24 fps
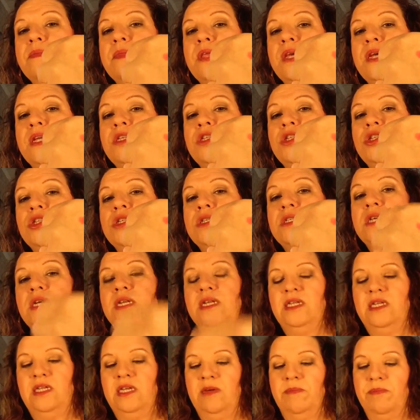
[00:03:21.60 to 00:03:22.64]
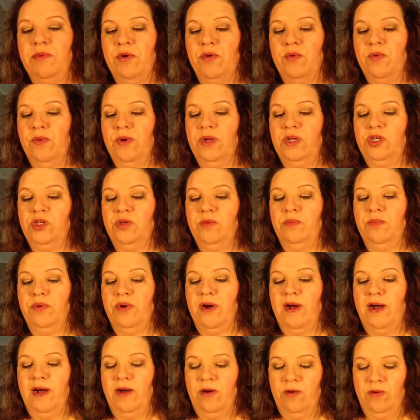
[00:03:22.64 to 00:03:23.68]
it's just a deeper, richer
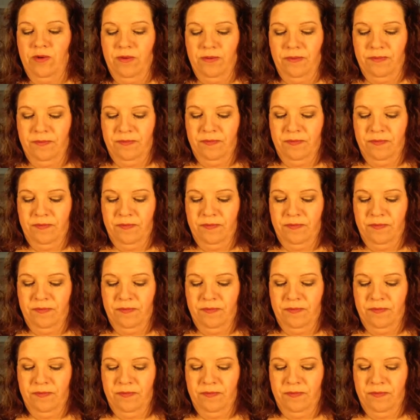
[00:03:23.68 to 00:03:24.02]
brown.